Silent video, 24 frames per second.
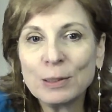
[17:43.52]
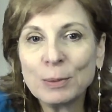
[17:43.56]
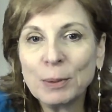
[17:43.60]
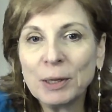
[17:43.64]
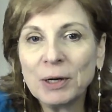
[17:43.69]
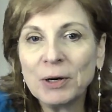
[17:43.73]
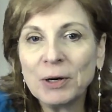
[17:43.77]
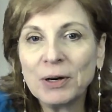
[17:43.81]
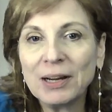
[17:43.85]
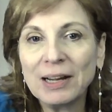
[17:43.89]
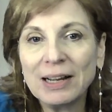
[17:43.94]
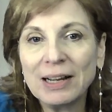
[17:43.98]

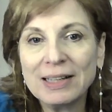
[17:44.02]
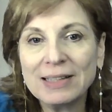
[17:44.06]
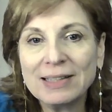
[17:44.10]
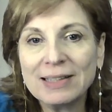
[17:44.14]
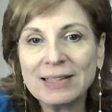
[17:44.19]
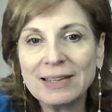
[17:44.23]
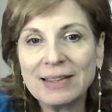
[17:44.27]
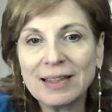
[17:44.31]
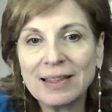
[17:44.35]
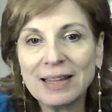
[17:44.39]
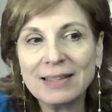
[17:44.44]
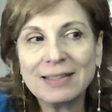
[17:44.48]

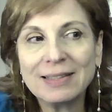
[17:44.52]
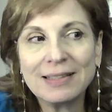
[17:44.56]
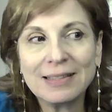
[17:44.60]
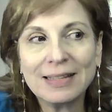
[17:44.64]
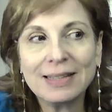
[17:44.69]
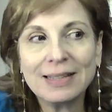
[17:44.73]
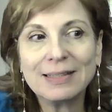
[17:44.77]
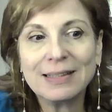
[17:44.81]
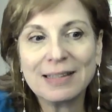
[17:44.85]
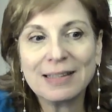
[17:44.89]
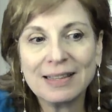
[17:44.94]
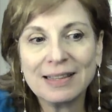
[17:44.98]
experienced
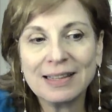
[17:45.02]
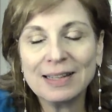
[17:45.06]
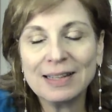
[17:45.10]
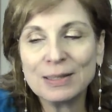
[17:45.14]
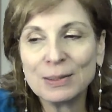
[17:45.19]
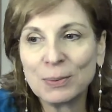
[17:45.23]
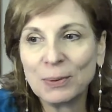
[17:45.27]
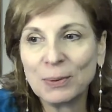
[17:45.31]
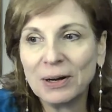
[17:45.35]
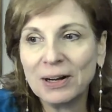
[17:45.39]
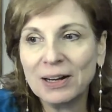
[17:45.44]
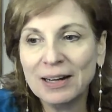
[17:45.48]
this, and
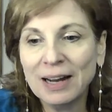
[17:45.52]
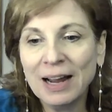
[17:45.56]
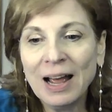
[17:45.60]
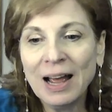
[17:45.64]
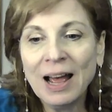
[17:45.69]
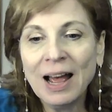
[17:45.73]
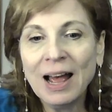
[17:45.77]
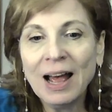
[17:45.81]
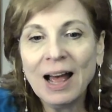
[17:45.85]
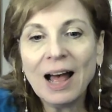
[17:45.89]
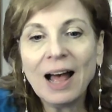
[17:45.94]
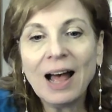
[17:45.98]
this one.
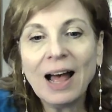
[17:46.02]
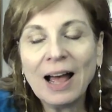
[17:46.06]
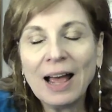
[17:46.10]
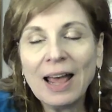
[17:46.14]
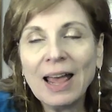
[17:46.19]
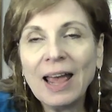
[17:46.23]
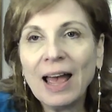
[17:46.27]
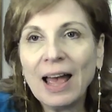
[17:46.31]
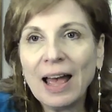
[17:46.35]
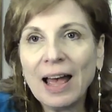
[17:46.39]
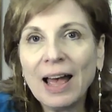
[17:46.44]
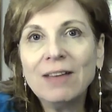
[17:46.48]

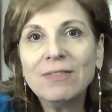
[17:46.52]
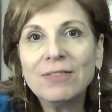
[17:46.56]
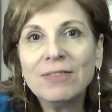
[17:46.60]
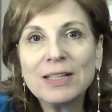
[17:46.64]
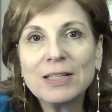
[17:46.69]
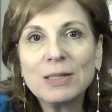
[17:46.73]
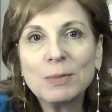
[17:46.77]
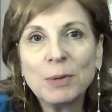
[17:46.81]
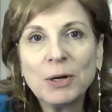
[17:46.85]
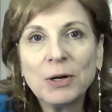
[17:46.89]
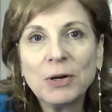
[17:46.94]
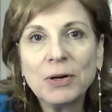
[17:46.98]
I
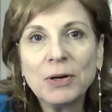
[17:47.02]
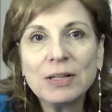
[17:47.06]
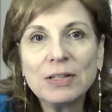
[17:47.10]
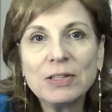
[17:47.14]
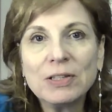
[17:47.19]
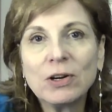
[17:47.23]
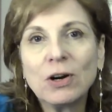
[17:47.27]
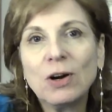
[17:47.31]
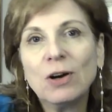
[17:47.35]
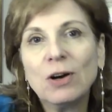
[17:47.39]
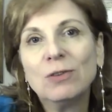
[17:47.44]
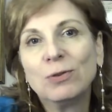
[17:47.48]
have
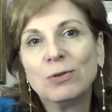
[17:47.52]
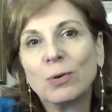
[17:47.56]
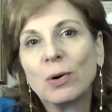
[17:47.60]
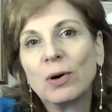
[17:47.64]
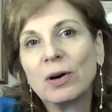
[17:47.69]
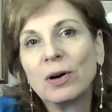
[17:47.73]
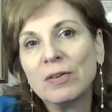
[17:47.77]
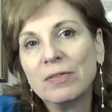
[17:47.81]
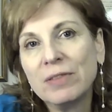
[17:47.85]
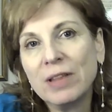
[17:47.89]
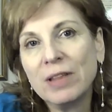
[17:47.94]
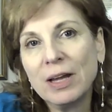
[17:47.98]
experienced all
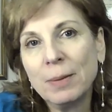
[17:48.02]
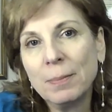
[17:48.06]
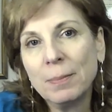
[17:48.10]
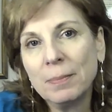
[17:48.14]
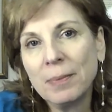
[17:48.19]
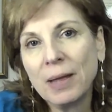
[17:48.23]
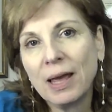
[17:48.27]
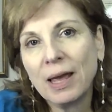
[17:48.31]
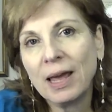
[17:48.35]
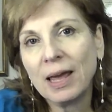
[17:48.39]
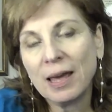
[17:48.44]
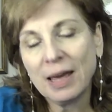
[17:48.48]
four of
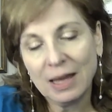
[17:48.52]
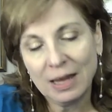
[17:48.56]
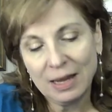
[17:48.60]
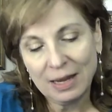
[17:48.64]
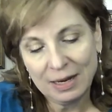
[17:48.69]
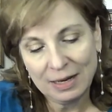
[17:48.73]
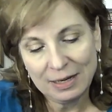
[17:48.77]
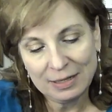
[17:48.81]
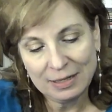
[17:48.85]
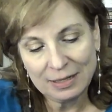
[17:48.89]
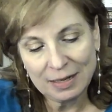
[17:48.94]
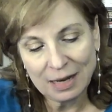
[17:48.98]
them,
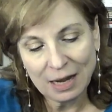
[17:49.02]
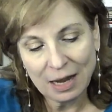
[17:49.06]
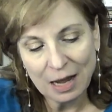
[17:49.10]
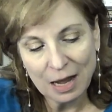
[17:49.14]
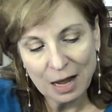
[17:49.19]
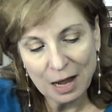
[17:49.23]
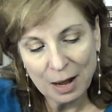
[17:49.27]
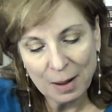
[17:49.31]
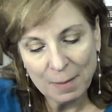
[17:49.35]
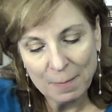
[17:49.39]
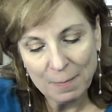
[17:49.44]
and